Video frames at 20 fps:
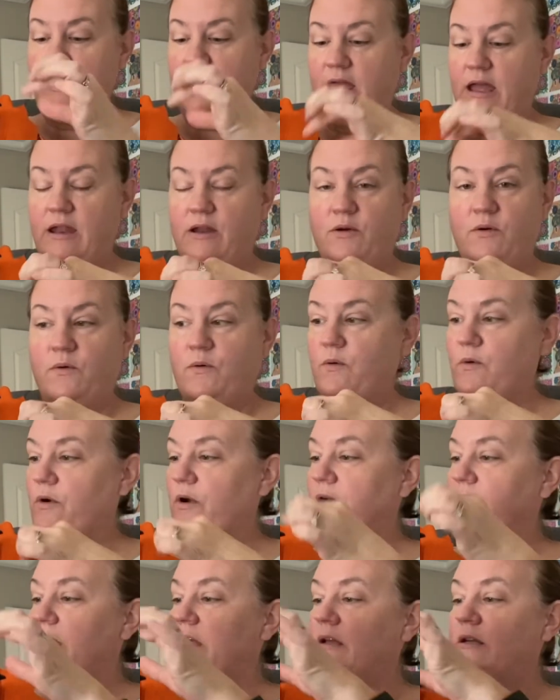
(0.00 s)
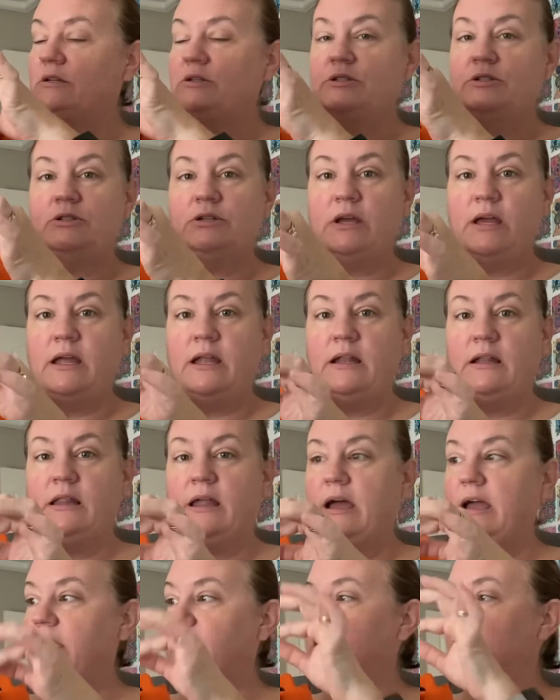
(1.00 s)
and orange and
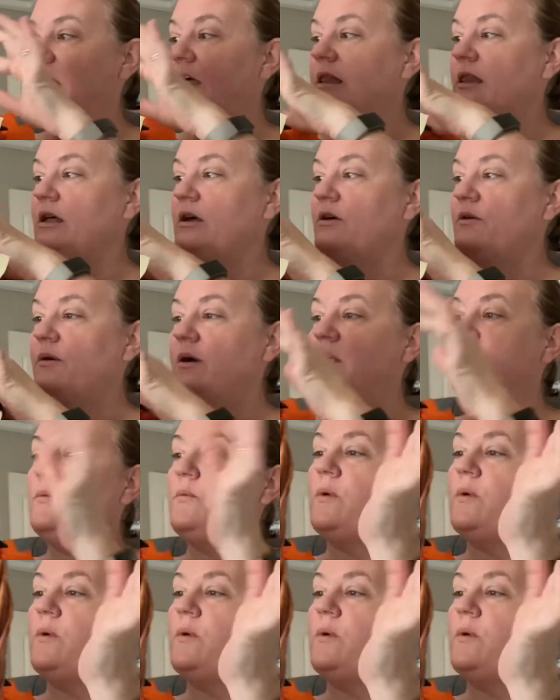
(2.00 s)
light yellow and